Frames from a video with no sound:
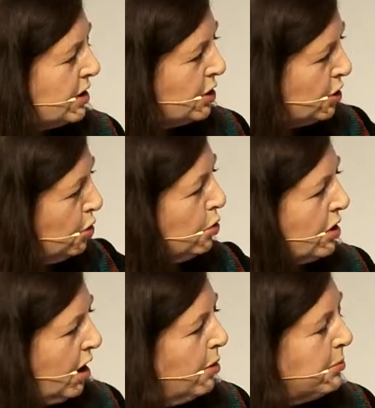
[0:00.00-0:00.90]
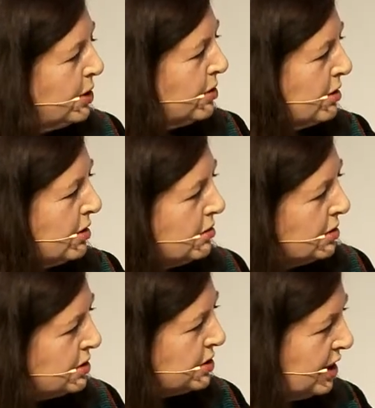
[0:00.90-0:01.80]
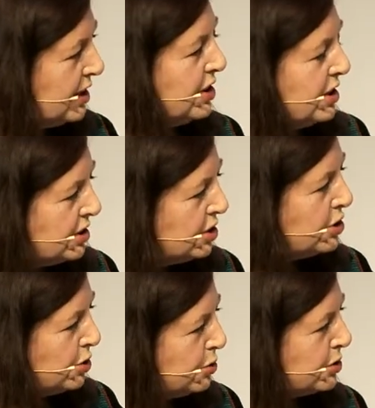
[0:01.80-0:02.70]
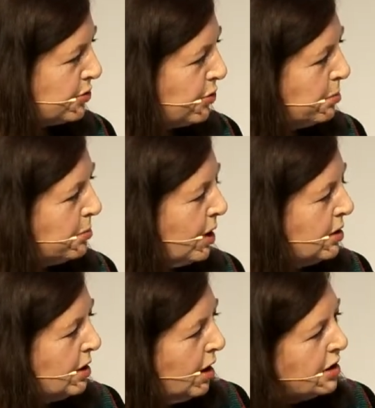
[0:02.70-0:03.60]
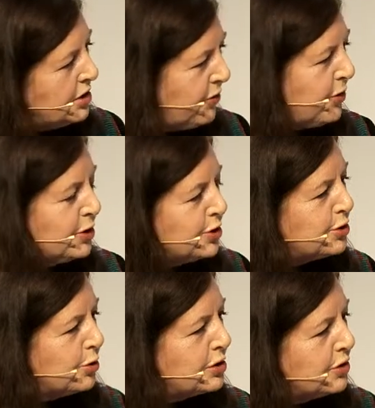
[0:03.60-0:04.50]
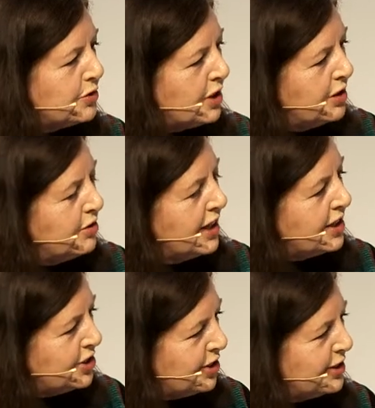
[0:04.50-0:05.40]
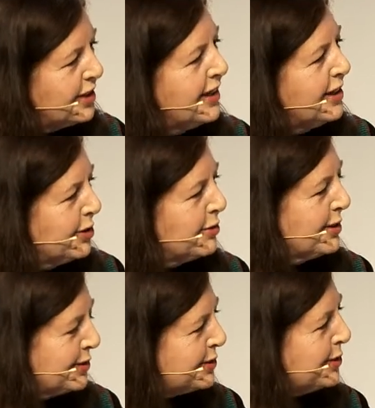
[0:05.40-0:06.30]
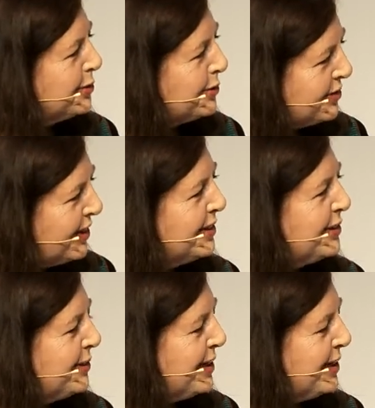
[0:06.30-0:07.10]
I think you come at seeing these issues from a different sort of direction. So, fire